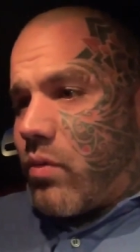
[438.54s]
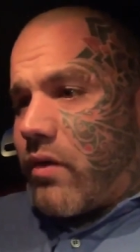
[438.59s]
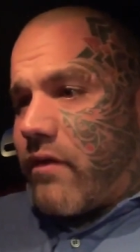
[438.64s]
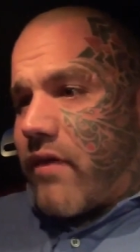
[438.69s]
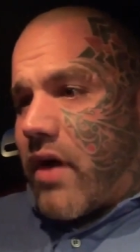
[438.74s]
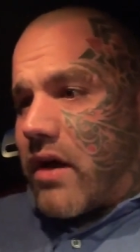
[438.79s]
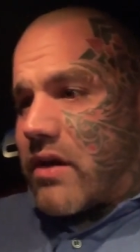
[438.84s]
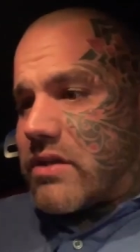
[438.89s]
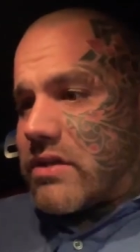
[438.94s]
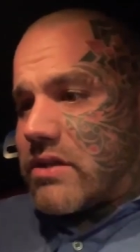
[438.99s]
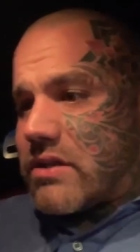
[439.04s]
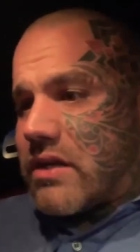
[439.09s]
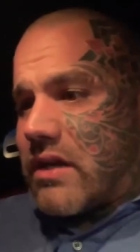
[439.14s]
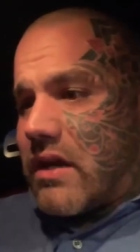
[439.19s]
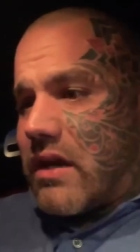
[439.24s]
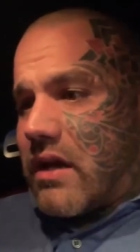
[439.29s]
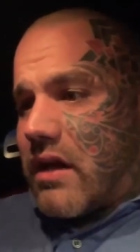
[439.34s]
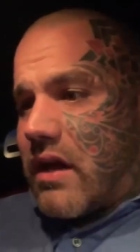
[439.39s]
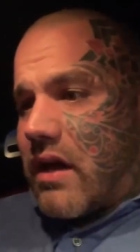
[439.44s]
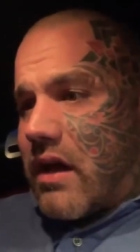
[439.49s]
with us
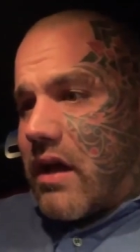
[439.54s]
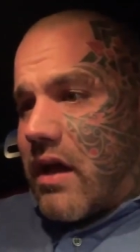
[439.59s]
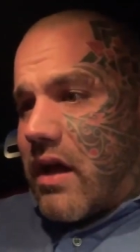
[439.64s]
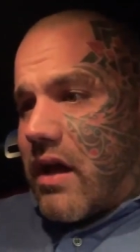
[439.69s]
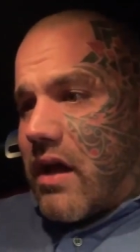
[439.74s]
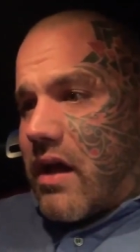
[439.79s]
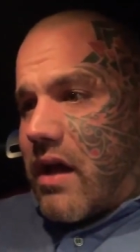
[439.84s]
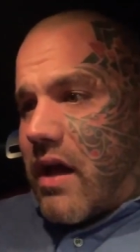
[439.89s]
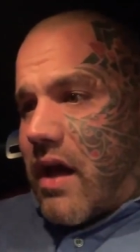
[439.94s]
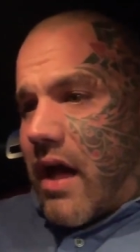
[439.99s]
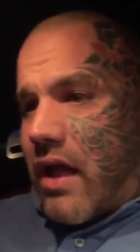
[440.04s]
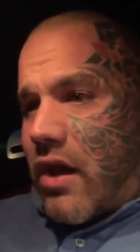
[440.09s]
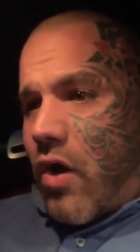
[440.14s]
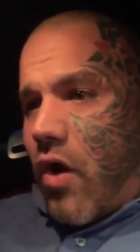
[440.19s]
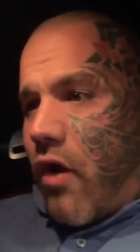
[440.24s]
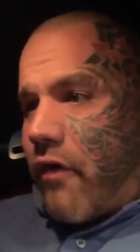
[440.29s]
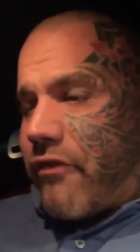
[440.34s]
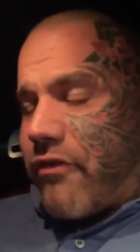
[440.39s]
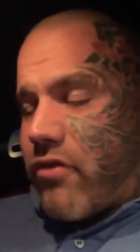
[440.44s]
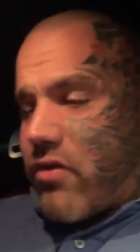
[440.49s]

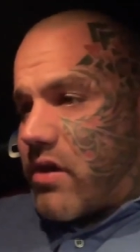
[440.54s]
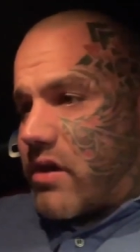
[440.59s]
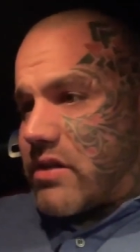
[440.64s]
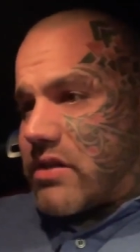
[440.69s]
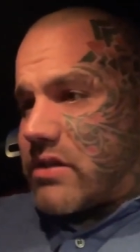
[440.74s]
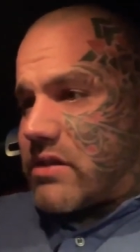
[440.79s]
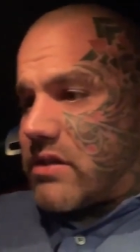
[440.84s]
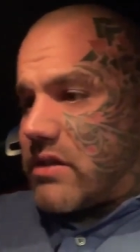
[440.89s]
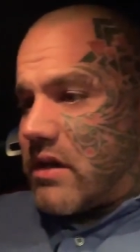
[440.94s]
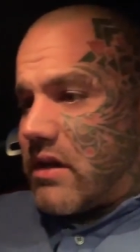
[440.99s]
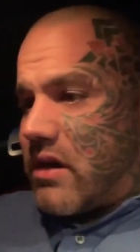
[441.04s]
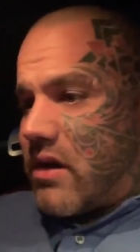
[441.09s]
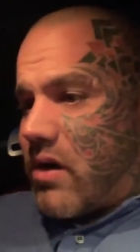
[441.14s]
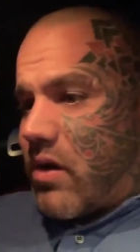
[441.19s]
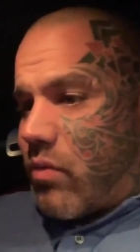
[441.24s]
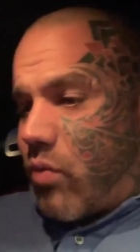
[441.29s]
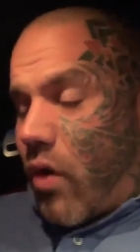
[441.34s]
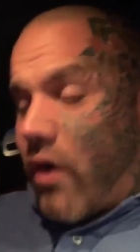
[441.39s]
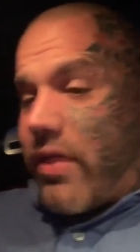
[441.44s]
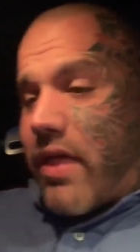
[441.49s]
and offer us
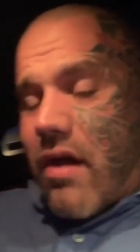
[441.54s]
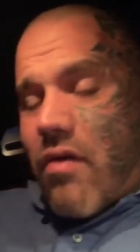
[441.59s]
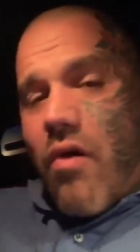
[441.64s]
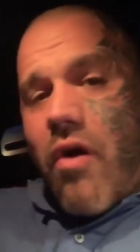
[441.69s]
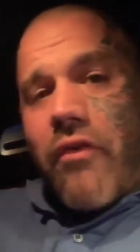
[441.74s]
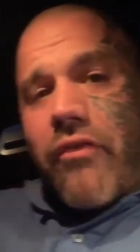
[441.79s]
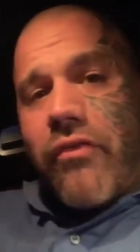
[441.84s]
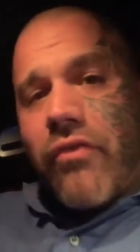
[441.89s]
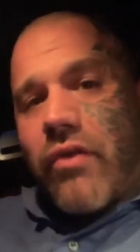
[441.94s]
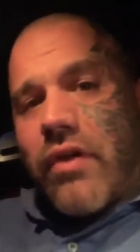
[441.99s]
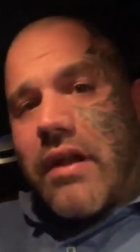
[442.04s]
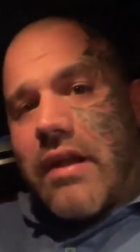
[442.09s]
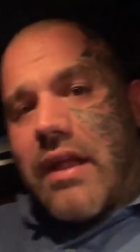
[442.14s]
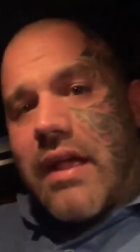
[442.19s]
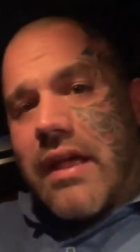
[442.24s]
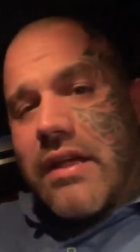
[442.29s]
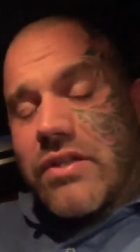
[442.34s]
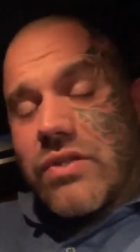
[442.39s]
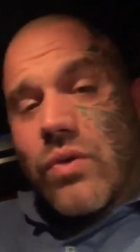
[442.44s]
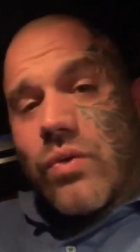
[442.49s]
what they're
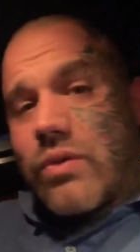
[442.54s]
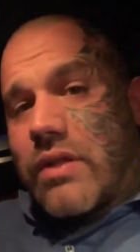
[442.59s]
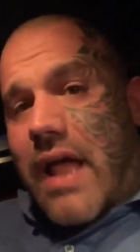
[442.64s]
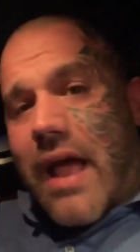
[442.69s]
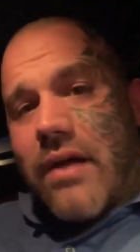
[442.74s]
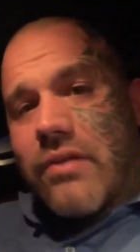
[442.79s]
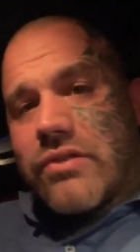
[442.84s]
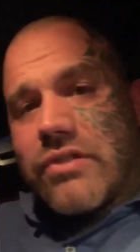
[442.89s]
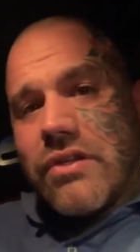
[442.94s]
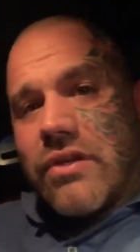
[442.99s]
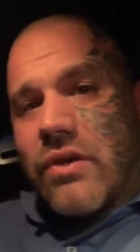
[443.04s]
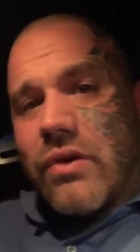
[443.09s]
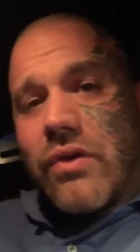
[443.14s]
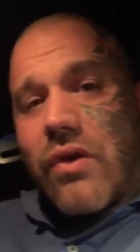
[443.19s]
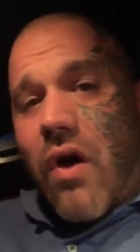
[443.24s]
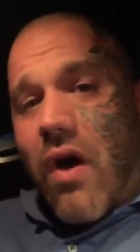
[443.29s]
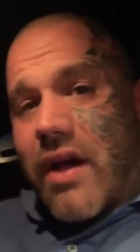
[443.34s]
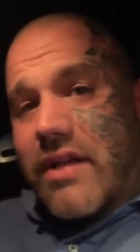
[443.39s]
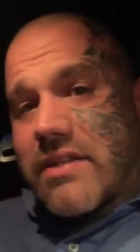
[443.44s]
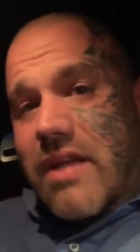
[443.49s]
offering, it's all down to
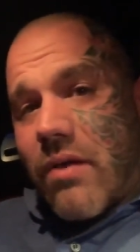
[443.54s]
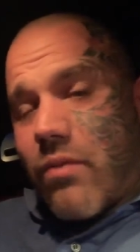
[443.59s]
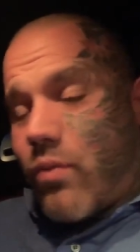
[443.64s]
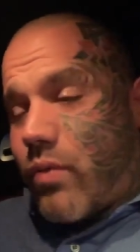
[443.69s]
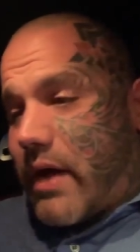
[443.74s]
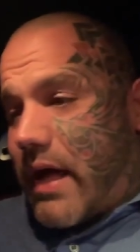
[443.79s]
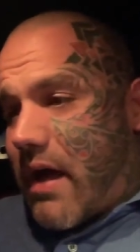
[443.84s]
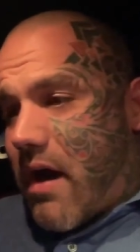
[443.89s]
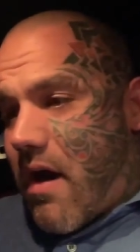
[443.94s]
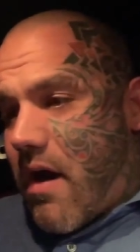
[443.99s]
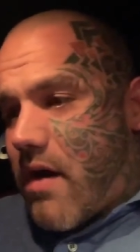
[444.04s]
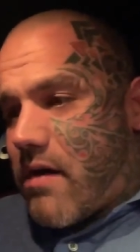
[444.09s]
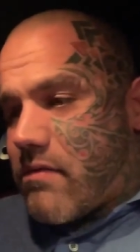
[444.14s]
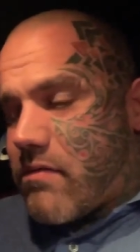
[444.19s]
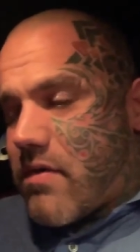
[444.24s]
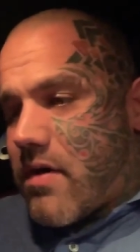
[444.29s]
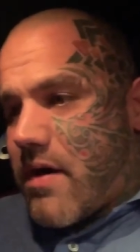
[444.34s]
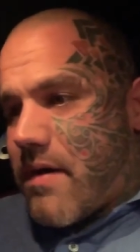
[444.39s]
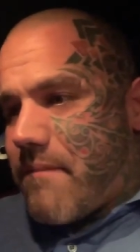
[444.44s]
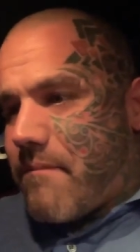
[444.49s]
you guys, and we
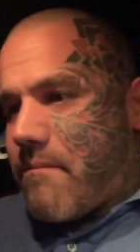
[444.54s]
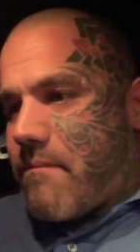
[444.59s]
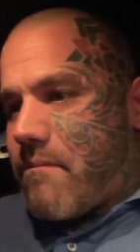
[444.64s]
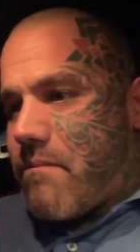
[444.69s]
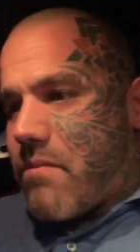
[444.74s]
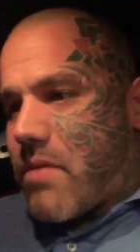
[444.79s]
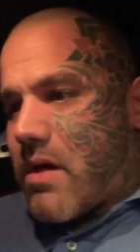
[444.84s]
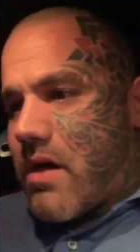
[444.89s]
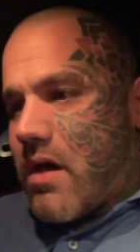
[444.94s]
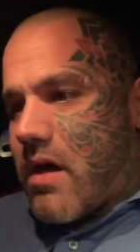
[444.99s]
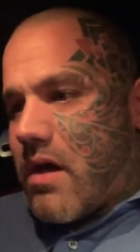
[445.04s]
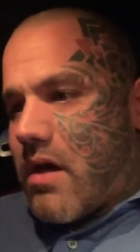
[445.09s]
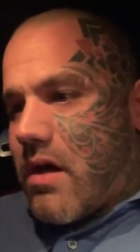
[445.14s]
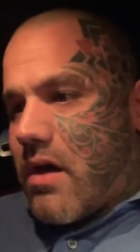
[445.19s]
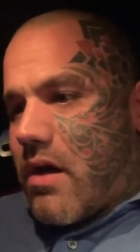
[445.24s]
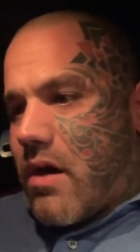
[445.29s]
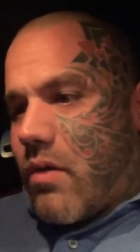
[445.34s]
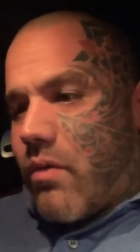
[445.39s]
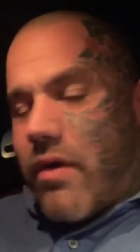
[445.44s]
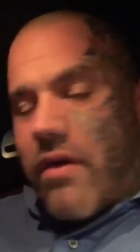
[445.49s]
are
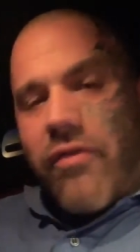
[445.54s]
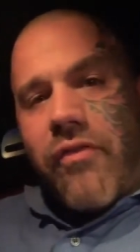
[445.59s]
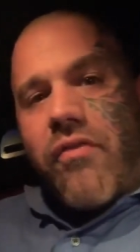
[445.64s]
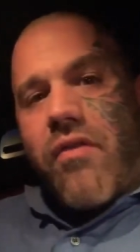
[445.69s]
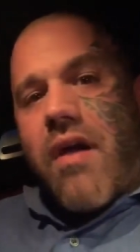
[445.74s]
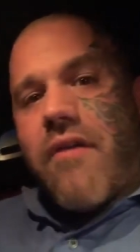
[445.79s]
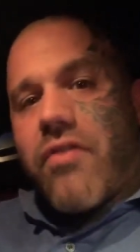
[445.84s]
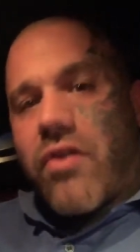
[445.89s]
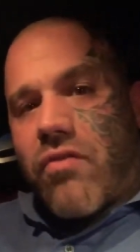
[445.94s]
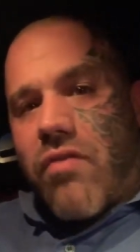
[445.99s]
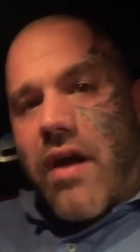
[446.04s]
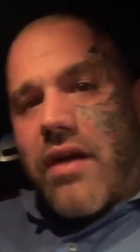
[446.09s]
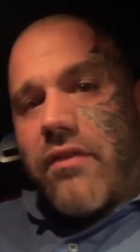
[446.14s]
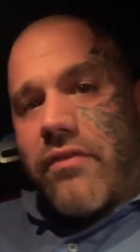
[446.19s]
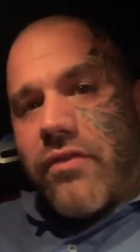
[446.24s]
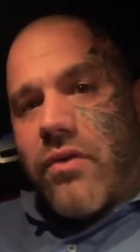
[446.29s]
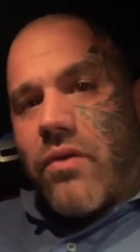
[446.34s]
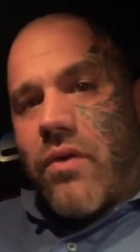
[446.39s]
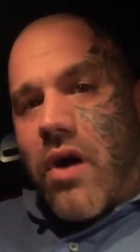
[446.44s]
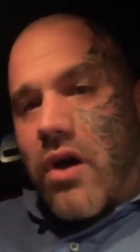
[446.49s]
we're forever
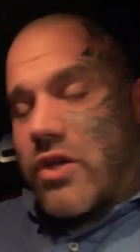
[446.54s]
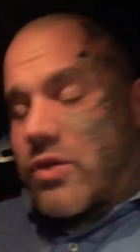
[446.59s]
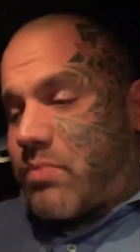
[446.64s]
grateful.